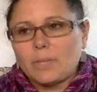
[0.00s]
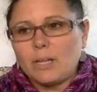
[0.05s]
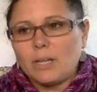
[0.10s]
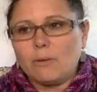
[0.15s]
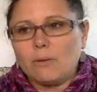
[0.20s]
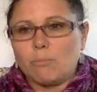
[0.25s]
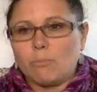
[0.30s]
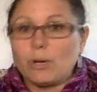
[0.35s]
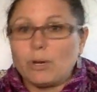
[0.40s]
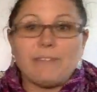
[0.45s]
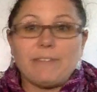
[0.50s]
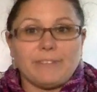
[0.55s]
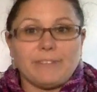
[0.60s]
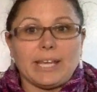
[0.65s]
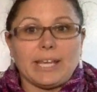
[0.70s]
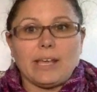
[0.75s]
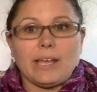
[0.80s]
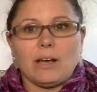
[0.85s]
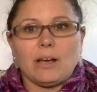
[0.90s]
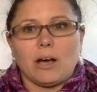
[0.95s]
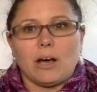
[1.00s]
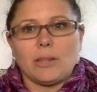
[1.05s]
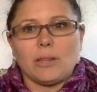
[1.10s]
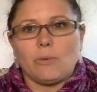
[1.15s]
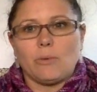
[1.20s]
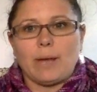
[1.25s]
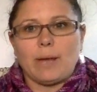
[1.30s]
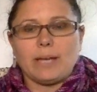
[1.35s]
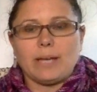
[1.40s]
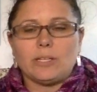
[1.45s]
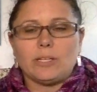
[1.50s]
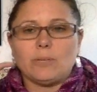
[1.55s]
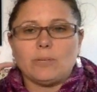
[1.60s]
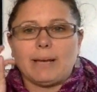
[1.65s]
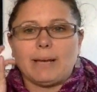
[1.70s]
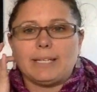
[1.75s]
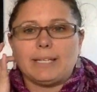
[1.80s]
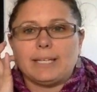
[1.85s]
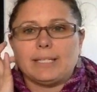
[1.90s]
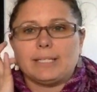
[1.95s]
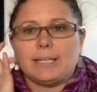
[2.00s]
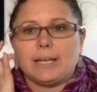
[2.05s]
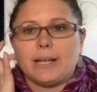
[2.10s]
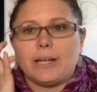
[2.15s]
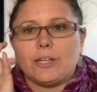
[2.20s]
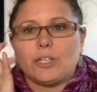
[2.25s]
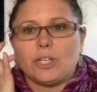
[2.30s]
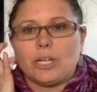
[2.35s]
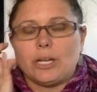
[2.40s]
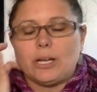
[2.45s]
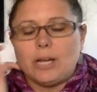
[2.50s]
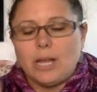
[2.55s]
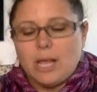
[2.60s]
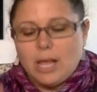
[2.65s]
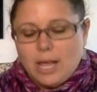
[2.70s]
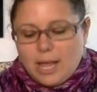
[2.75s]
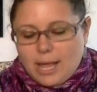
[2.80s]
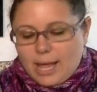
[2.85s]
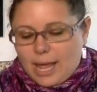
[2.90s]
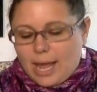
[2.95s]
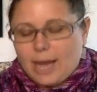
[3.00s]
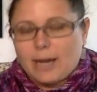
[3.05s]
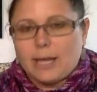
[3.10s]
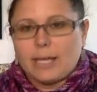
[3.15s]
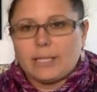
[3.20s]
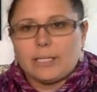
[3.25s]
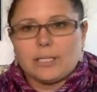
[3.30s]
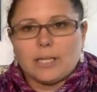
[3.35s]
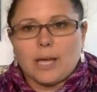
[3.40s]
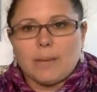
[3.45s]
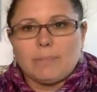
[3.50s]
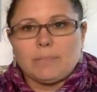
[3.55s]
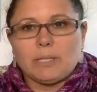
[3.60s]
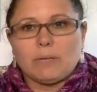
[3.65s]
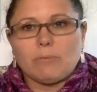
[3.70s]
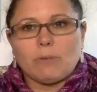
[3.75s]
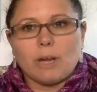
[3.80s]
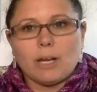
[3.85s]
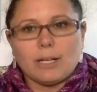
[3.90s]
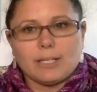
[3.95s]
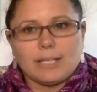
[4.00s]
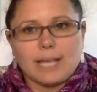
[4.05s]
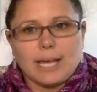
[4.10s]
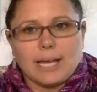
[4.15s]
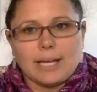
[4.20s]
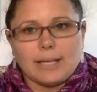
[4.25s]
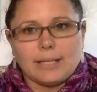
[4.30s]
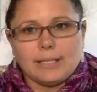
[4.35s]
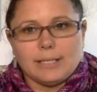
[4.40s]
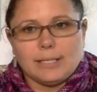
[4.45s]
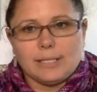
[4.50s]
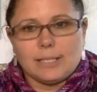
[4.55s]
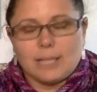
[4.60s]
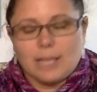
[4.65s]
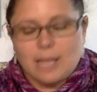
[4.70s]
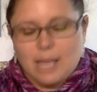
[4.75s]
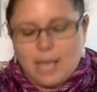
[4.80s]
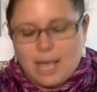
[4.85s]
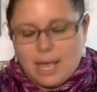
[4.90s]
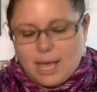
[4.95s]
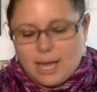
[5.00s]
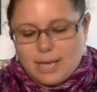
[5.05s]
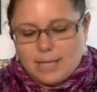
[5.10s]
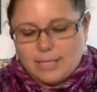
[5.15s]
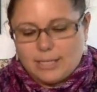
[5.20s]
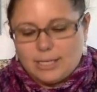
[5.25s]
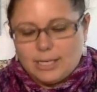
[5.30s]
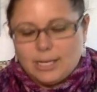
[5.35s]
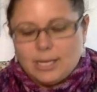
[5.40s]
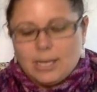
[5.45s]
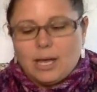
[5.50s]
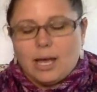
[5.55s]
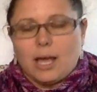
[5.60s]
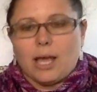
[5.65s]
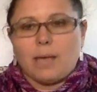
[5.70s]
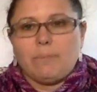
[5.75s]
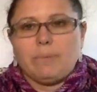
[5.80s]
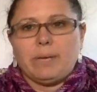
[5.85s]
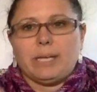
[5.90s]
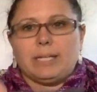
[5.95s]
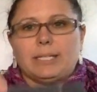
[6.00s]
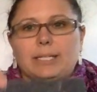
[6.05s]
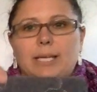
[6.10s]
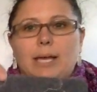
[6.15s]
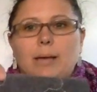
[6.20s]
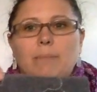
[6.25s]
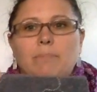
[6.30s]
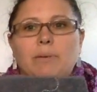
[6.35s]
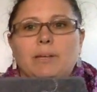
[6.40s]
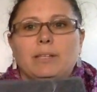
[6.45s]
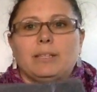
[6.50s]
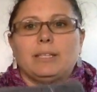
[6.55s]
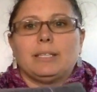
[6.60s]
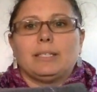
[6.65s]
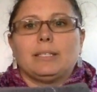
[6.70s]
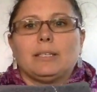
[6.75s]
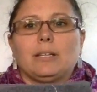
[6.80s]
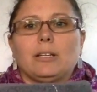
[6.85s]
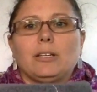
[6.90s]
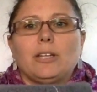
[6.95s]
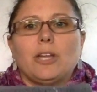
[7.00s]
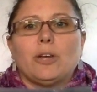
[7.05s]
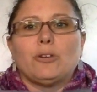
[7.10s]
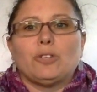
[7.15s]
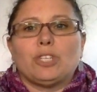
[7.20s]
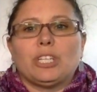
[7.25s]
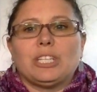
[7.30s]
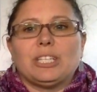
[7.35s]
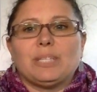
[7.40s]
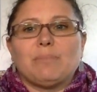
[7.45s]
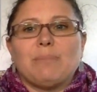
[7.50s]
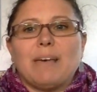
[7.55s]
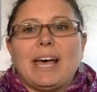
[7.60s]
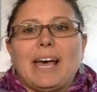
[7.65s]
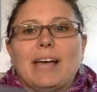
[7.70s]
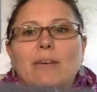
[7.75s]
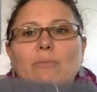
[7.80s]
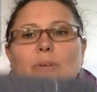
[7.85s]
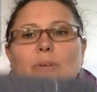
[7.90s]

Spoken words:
briefly on the way to my destination, and I stopped at Roxanne's and I picked up this little Notions bag,